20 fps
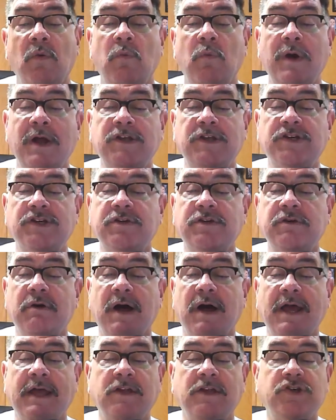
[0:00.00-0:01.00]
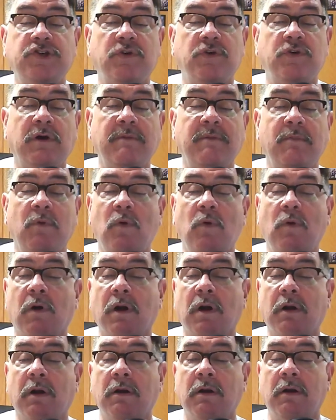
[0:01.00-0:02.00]
Which do I enjoy
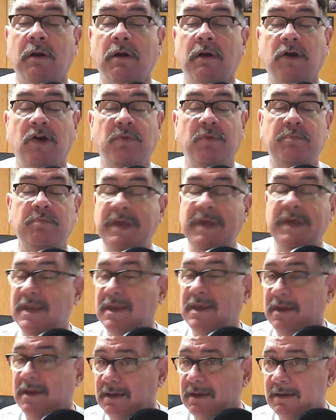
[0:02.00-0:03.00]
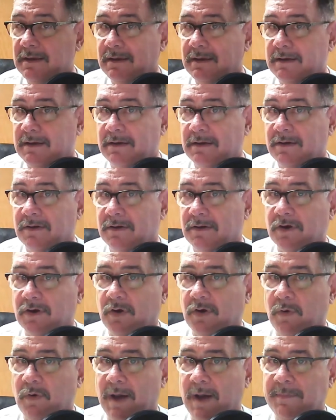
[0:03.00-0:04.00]
more, competing or
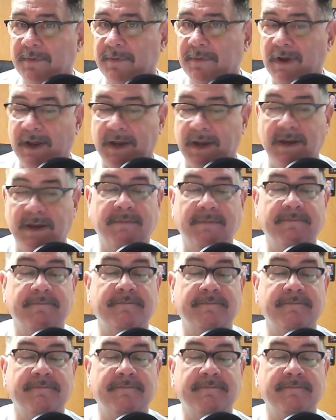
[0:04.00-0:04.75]
cooperating?